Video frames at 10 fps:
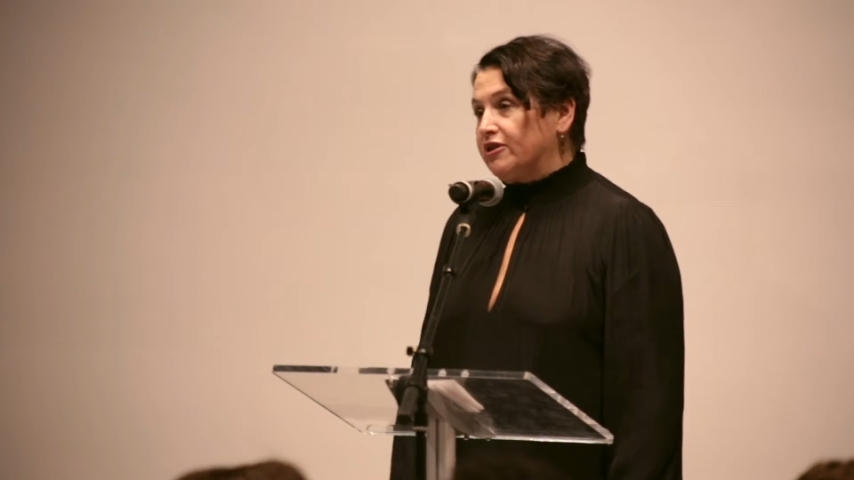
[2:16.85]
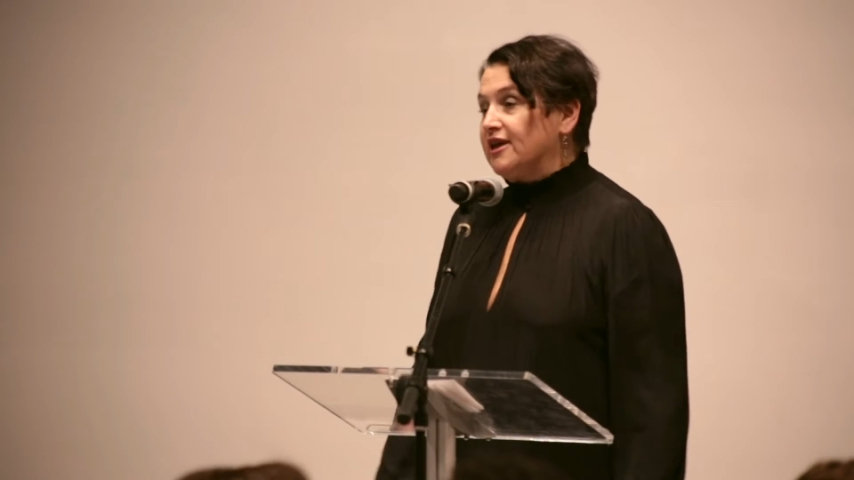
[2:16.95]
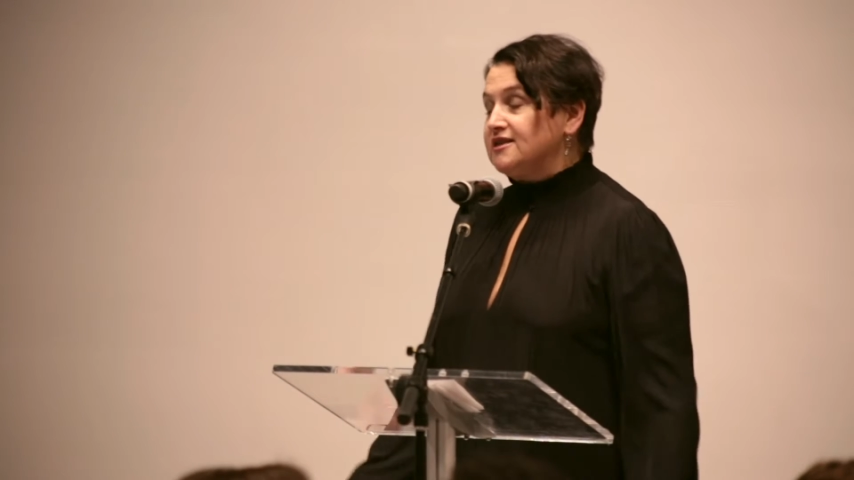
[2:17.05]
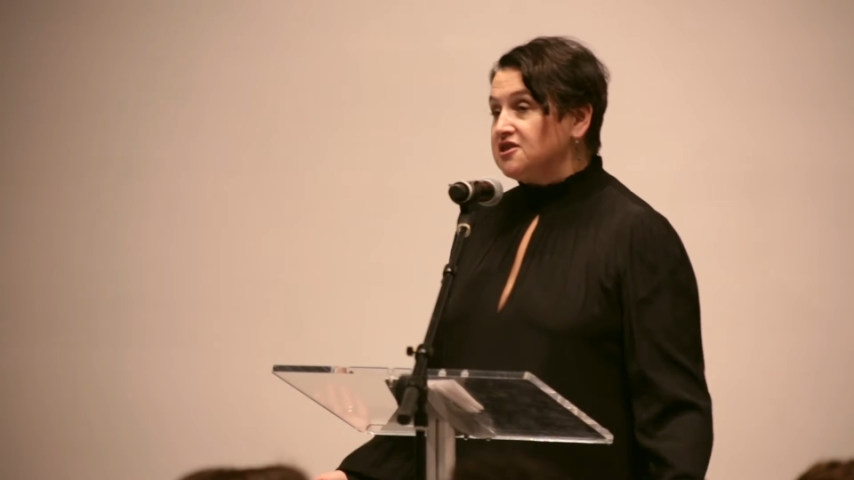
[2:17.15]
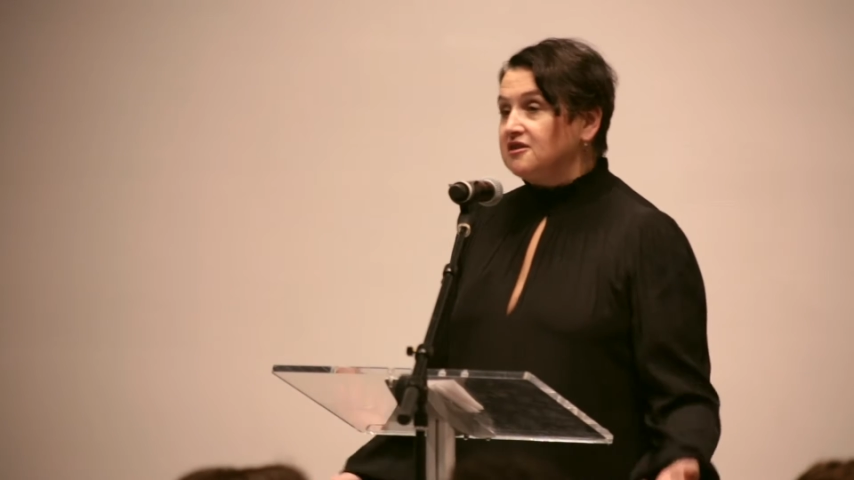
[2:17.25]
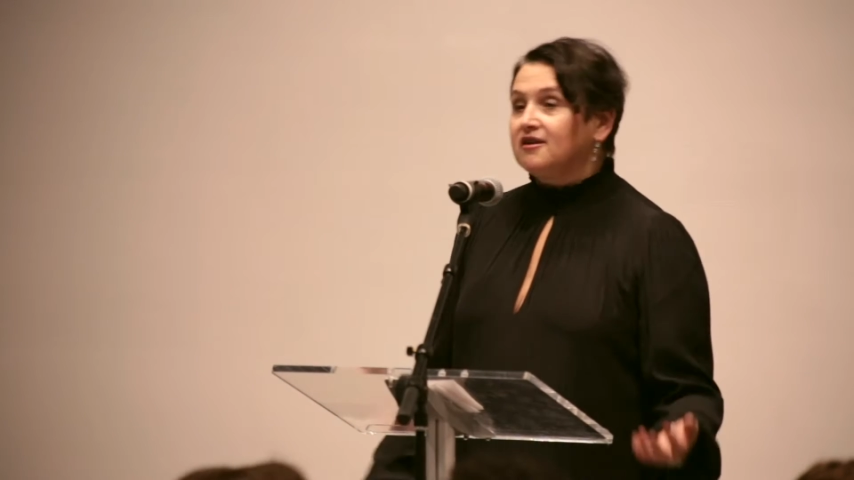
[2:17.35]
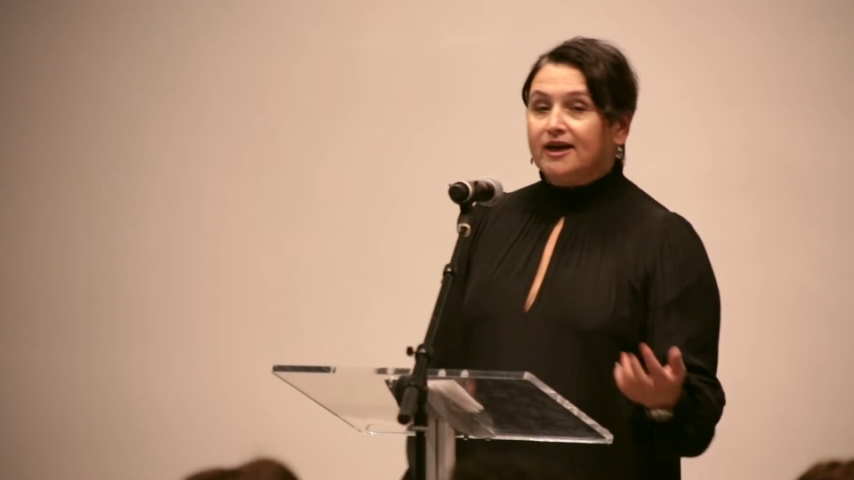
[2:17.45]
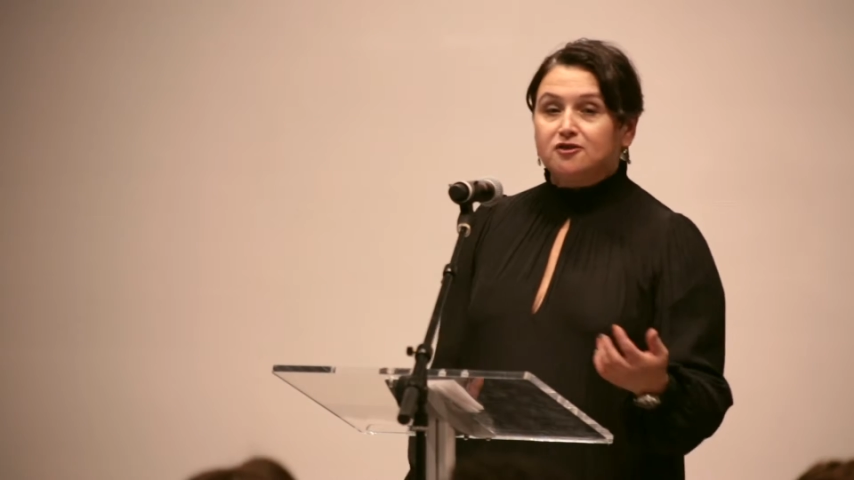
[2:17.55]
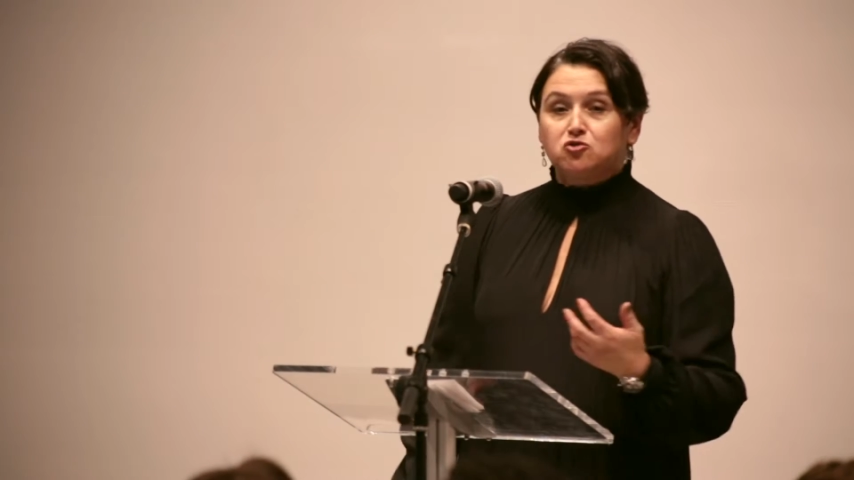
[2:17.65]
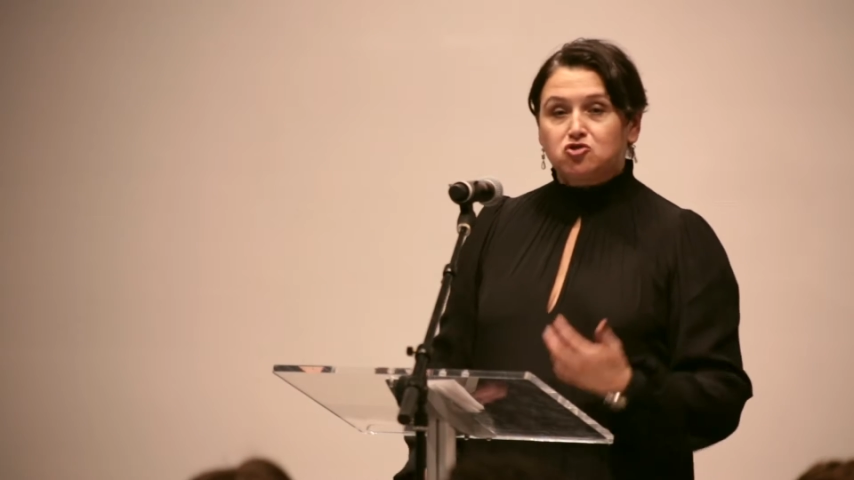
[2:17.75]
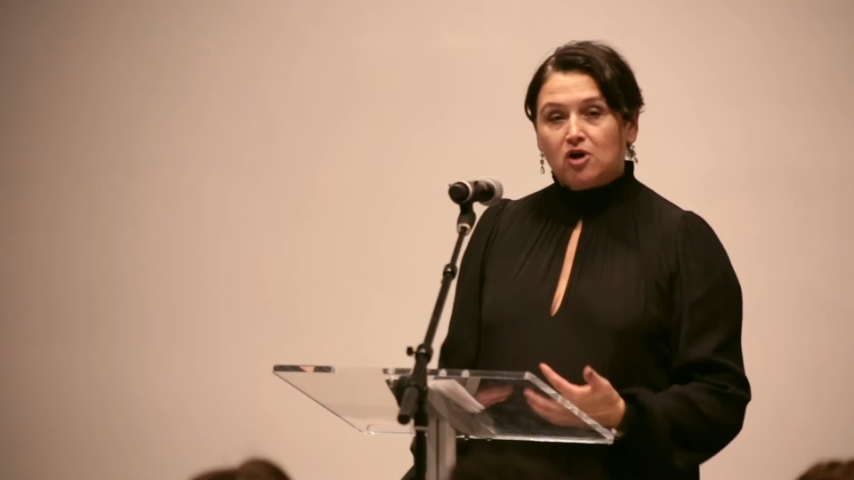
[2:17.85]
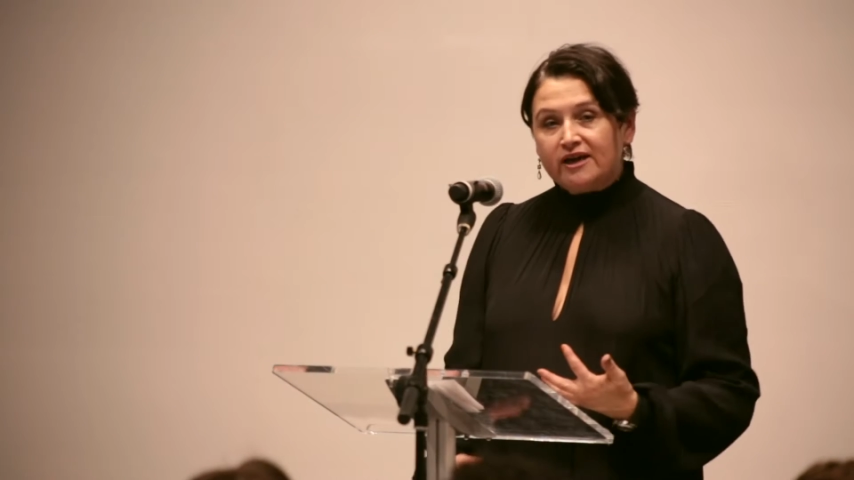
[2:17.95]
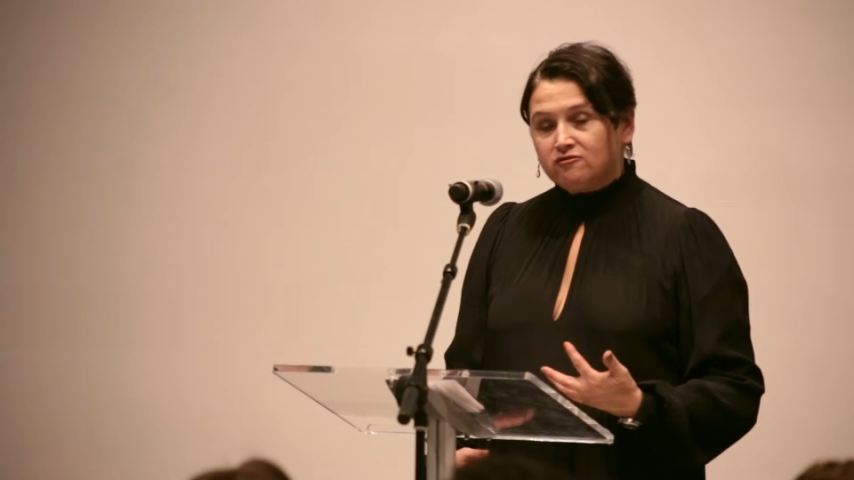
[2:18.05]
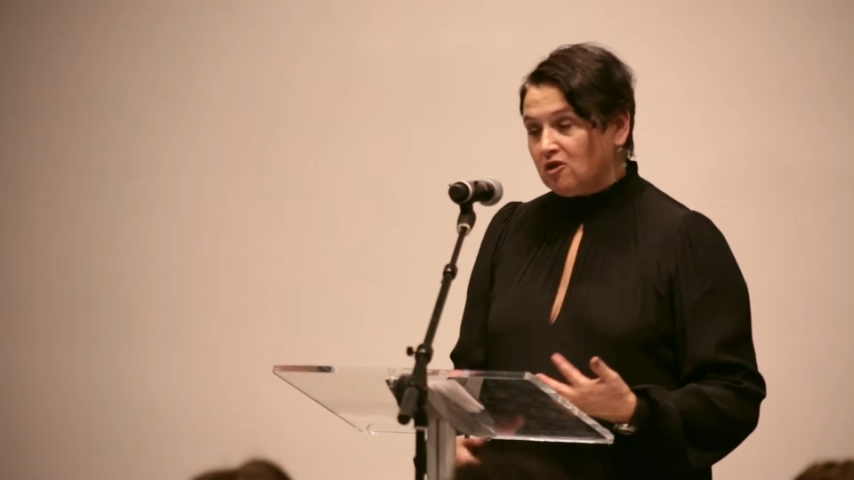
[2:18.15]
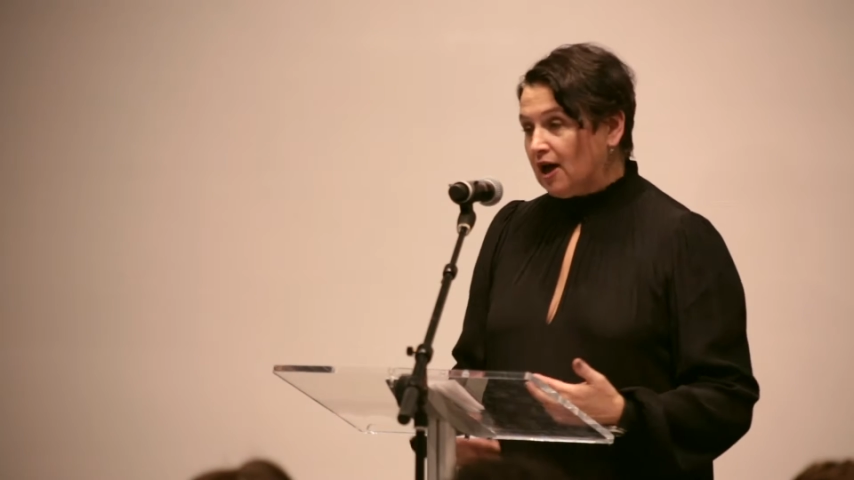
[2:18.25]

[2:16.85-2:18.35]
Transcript: But last year I had to drive